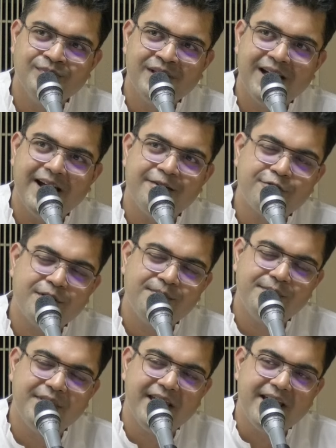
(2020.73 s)
And
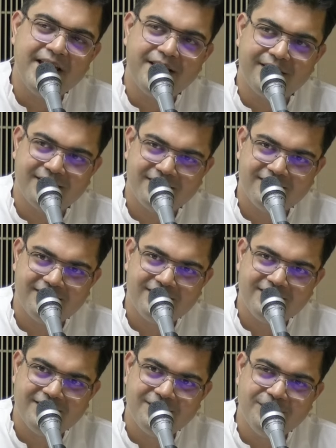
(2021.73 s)
from there,
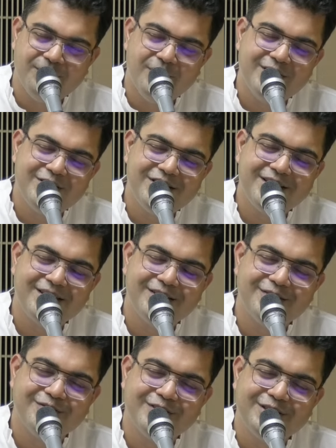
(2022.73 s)

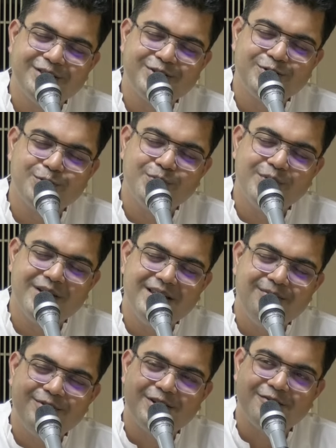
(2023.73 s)
merging with the
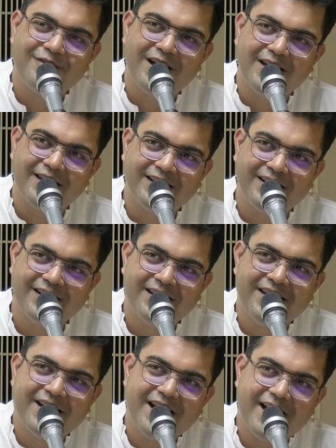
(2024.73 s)
Supreme Divine,
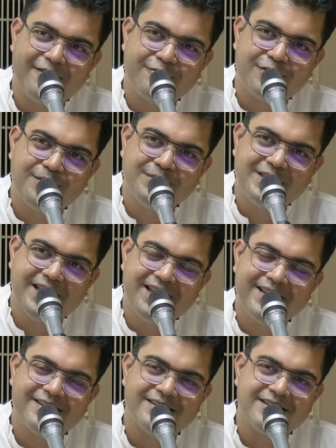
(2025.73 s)
and from
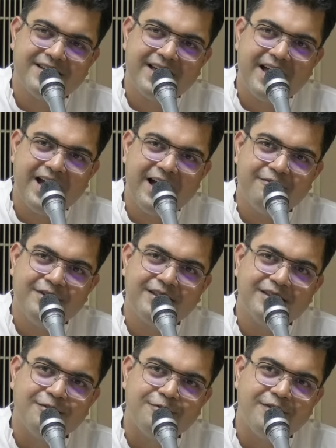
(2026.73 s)
there
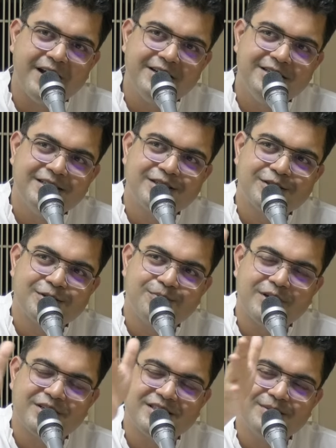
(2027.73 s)
having the widest
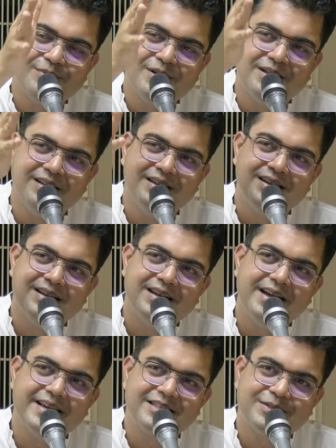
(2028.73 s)
possible
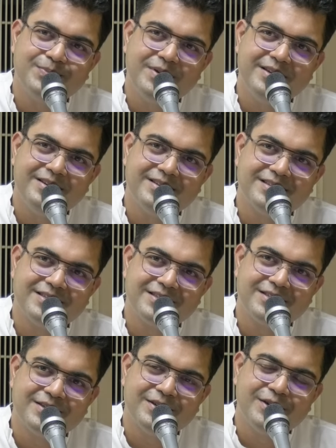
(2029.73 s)

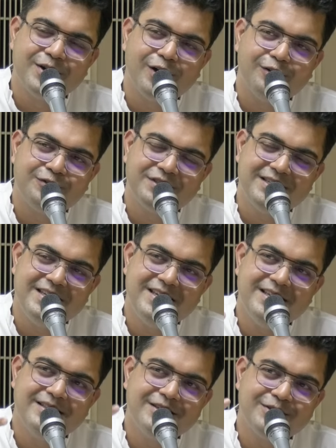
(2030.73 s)
experience of
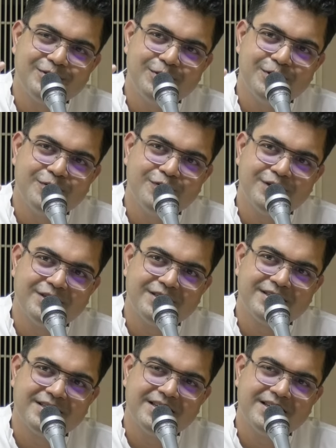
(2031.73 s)
seeing this universe